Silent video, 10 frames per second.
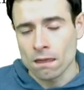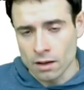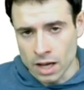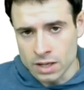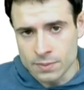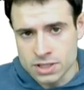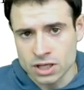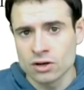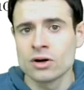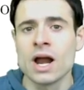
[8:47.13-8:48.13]
and in
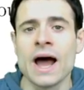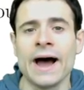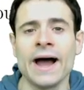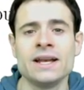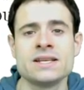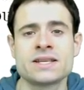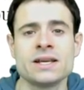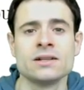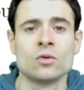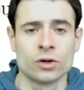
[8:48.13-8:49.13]
particular highly
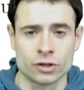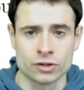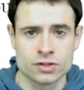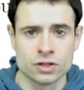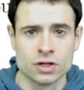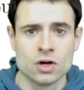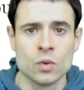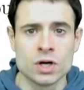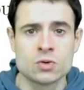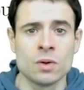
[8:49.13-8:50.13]
skilled workers,
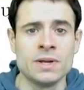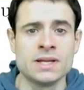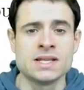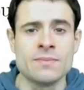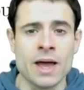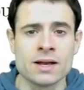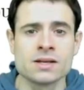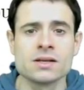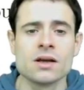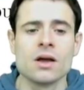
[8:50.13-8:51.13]
which will be in demand
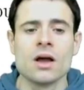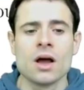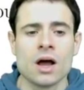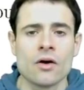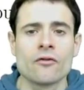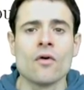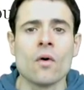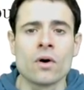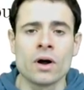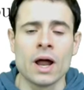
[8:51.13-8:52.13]

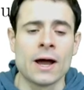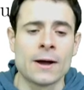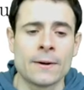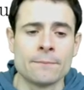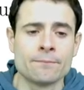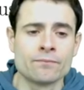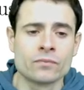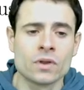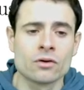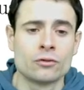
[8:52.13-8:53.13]
for
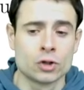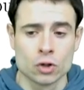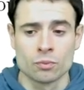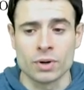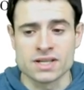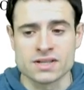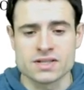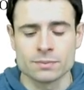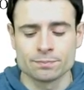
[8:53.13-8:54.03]
um, virtual presence.